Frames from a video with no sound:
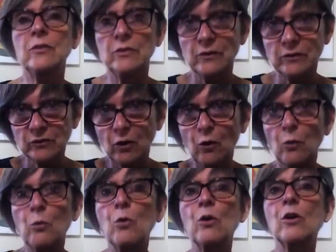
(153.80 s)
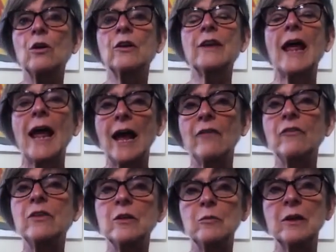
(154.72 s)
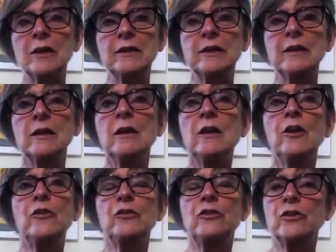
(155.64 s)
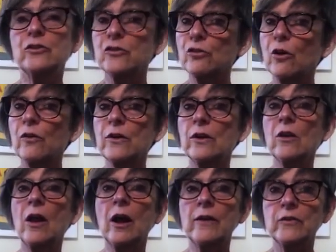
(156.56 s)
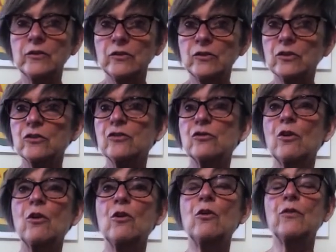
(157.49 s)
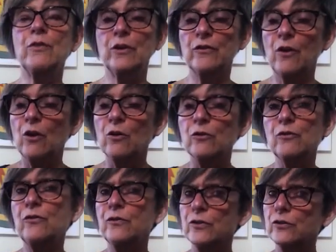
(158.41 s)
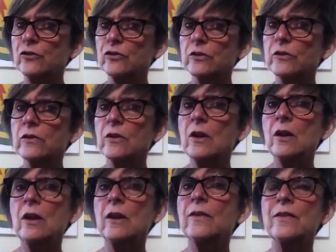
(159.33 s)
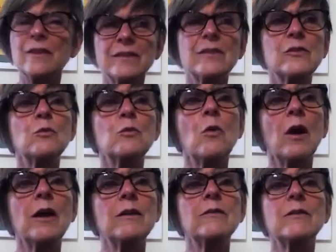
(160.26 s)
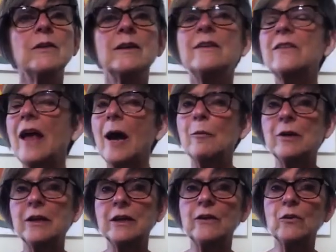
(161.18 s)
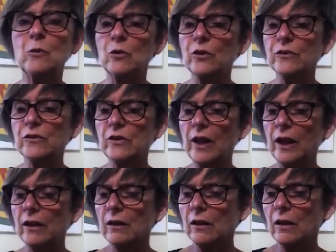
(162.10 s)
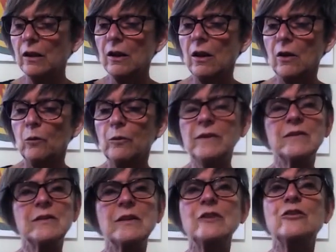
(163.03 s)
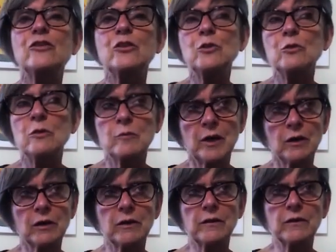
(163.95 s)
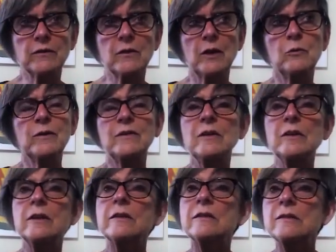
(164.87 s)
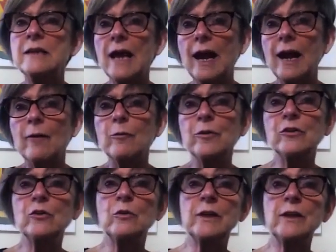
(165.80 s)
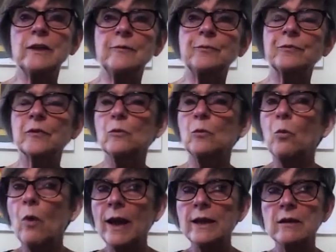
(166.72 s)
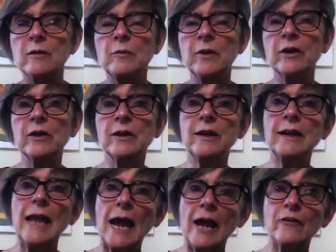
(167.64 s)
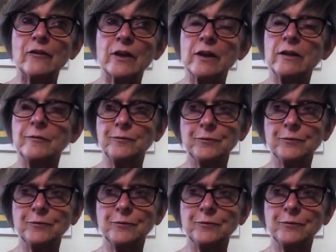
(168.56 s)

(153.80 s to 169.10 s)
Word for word: this whole world have the ability to control their lives, to control their own futures. This is what is happening in the world today. We see two Americas. And we see this gap between white America and African